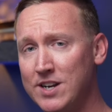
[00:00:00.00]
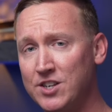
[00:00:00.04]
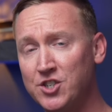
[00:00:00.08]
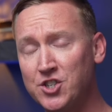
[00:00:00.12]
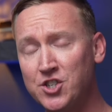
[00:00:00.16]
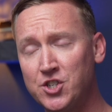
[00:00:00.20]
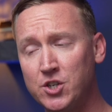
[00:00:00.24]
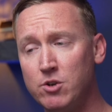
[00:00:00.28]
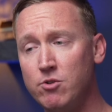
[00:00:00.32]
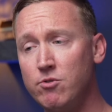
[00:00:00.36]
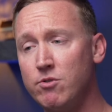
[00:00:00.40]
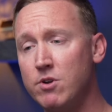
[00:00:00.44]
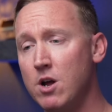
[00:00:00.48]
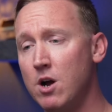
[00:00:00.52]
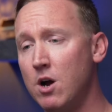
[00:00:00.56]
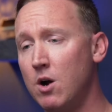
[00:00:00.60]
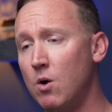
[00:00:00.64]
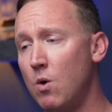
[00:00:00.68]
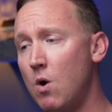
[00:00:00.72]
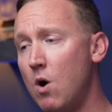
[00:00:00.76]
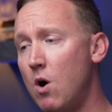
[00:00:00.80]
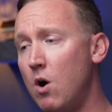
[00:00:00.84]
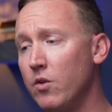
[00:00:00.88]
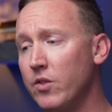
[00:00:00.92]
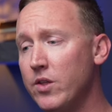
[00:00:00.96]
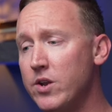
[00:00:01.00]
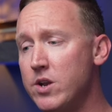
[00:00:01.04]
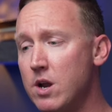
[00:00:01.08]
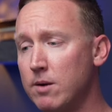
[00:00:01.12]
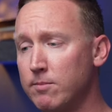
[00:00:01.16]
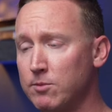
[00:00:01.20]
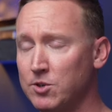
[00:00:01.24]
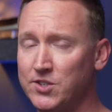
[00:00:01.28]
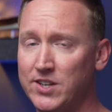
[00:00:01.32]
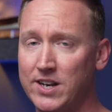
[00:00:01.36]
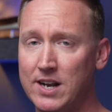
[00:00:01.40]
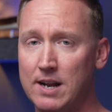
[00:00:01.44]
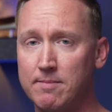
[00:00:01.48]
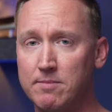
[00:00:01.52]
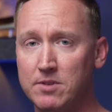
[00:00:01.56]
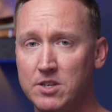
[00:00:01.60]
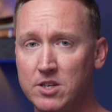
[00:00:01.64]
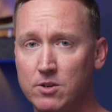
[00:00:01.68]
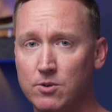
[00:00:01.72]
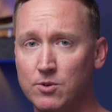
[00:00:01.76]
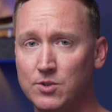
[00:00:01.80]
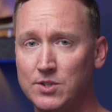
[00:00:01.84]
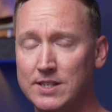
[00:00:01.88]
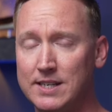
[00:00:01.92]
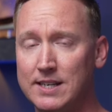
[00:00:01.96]
Just so you know, all the numbers that I'm
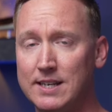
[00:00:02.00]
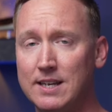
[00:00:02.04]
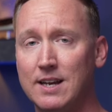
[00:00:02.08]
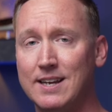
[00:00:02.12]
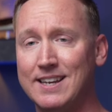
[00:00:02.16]
using,